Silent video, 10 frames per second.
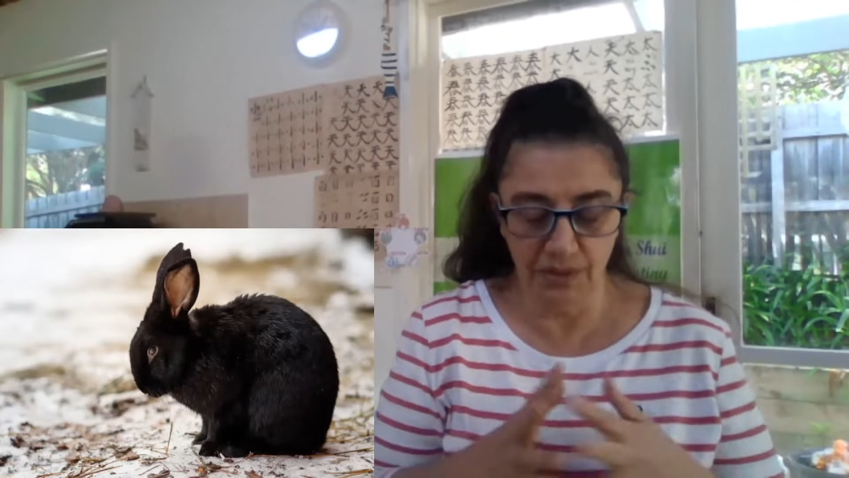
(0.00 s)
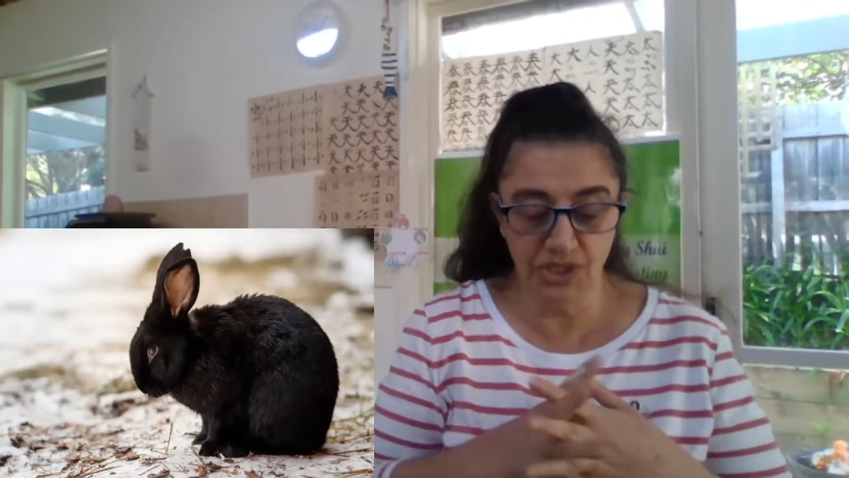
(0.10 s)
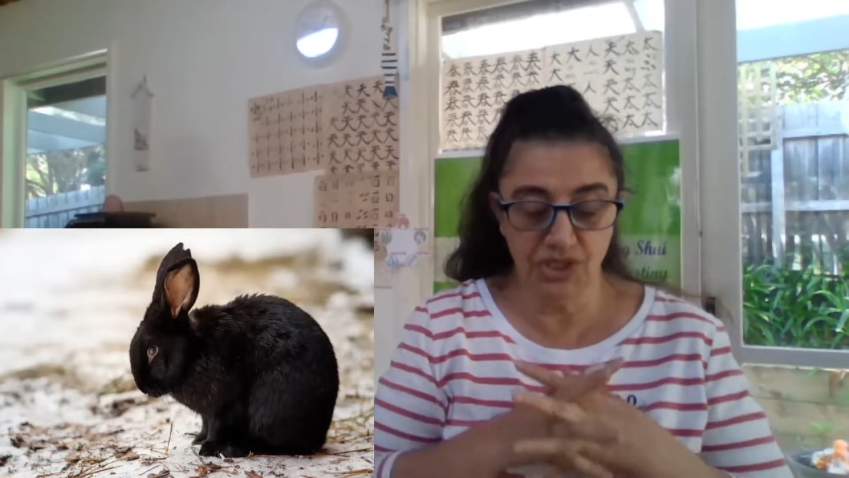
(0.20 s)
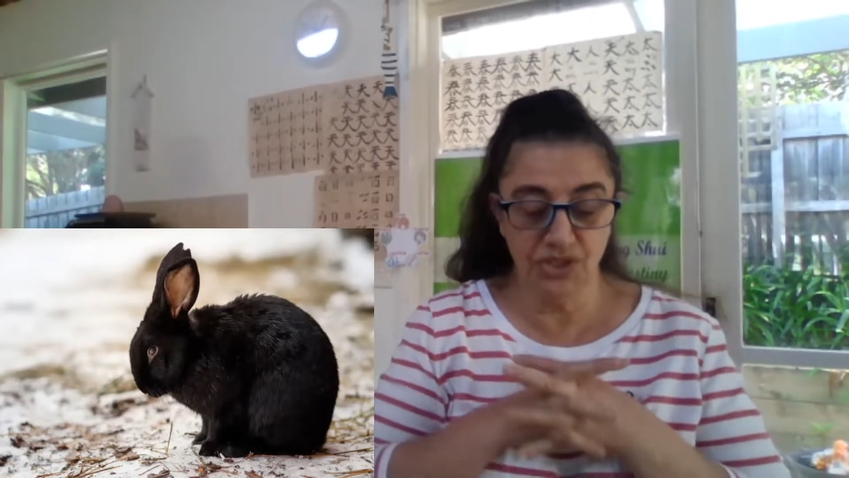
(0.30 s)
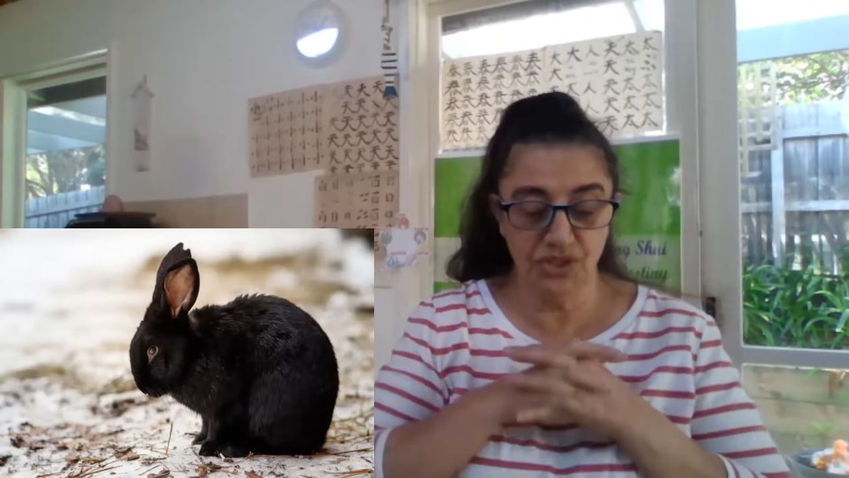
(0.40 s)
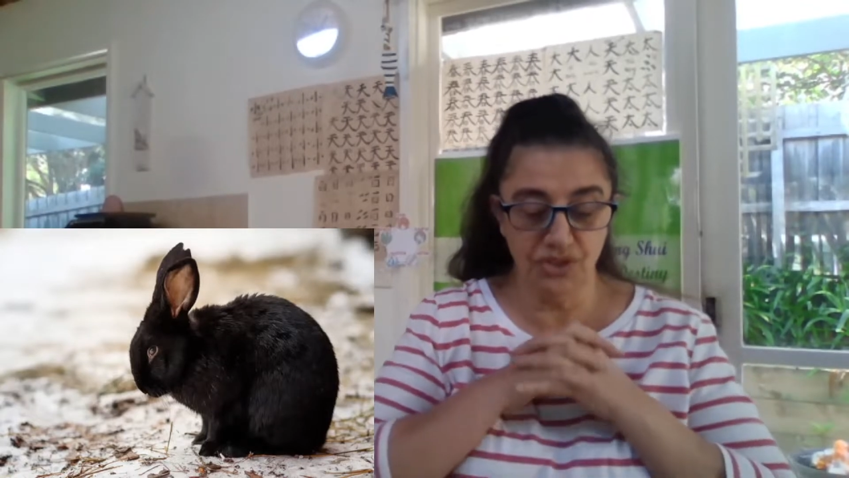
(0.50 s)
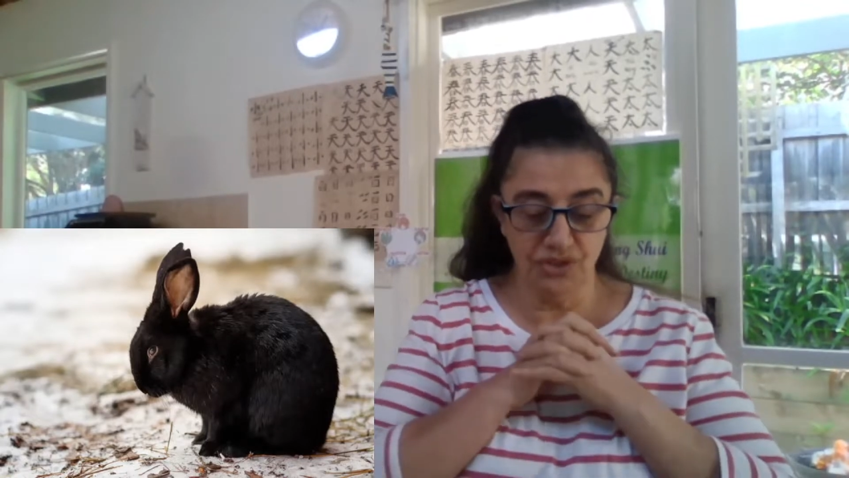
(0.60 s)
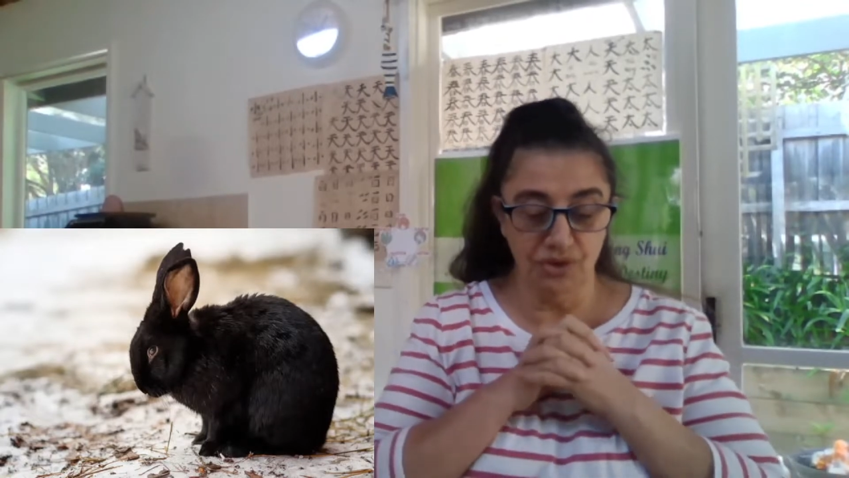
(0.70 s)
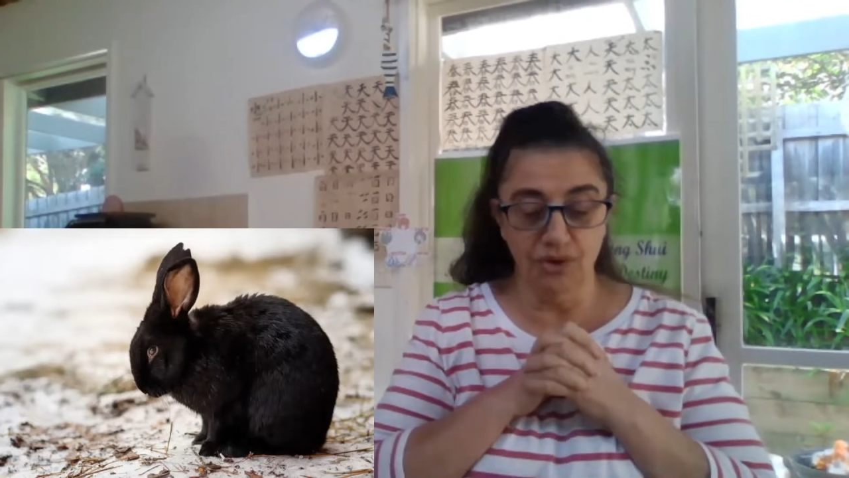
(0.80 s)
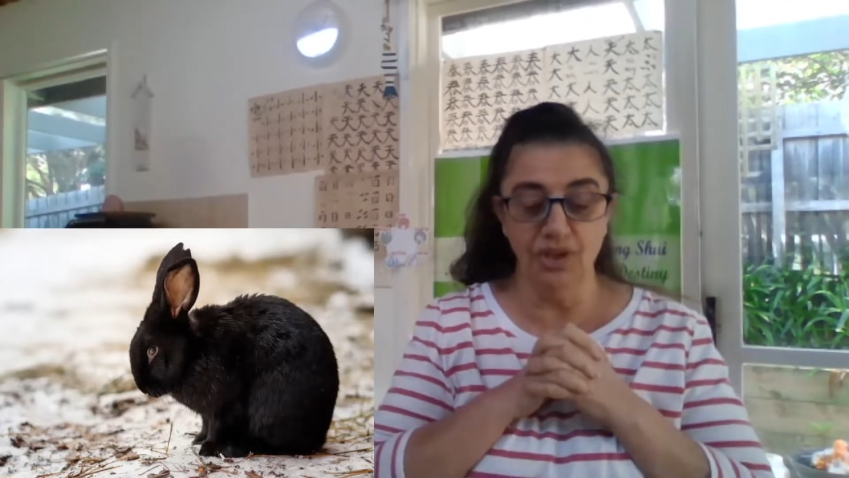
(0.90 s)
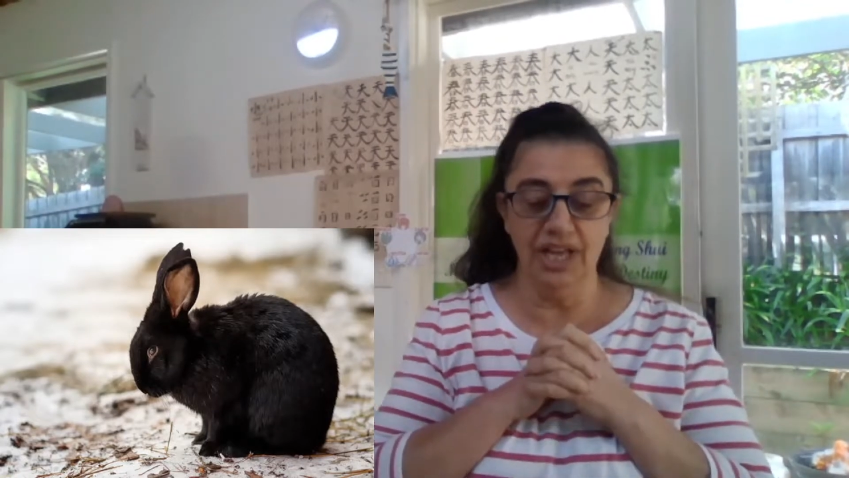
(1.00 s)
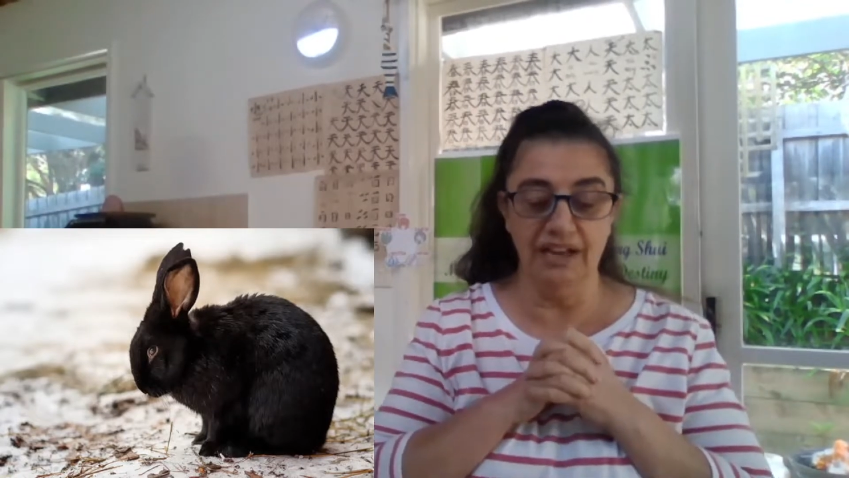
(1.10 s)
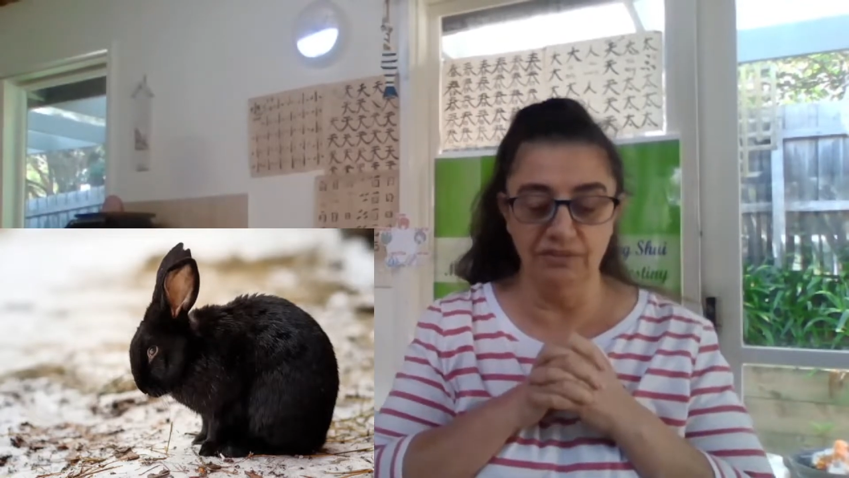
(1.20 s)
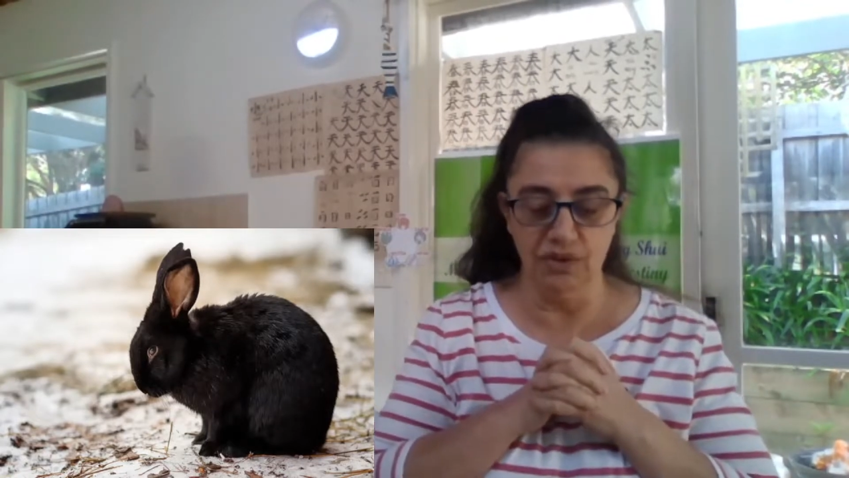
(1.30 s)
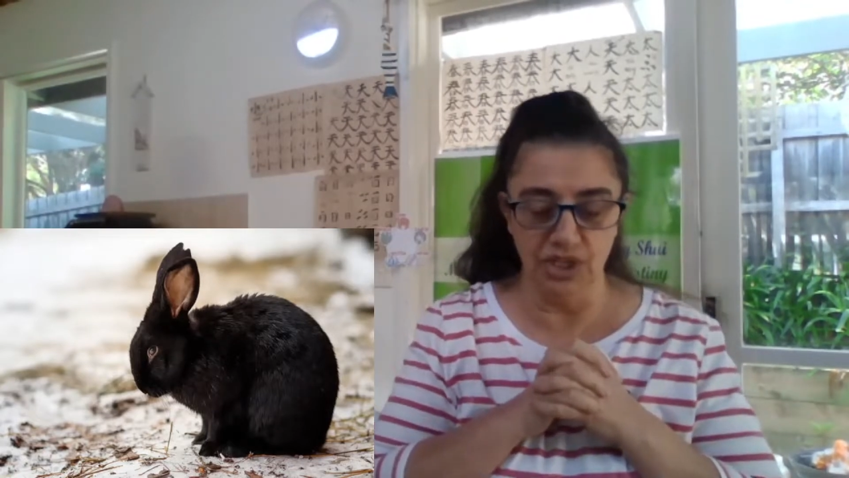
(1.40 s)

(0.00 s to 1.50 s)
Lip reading: which you should all have